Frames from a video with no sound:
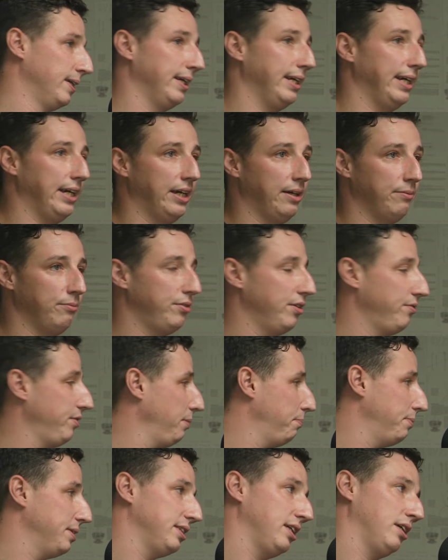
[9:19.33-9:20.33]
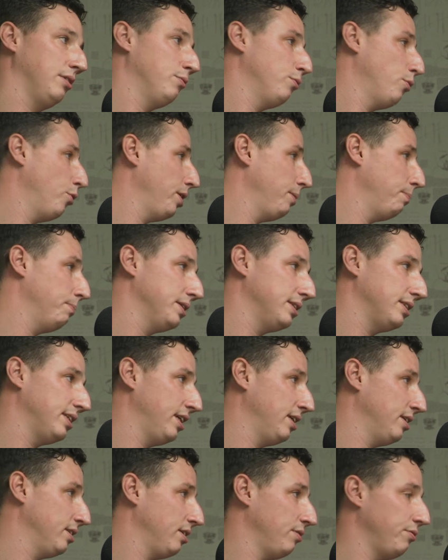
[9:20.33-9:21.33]
Okay. 50%,
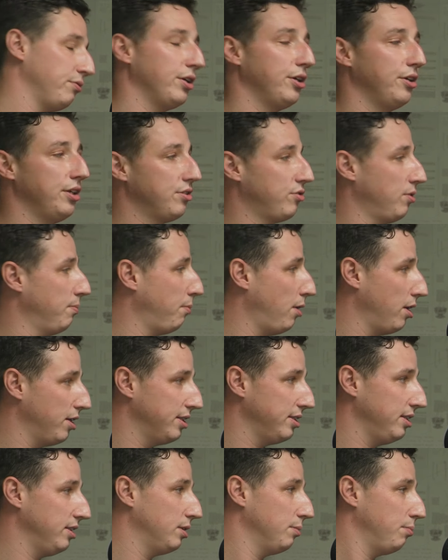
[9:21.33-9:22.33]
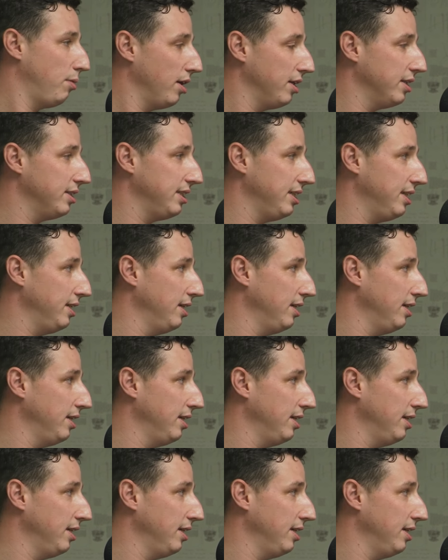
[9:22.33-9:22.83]
40%, it varies from policy to policy.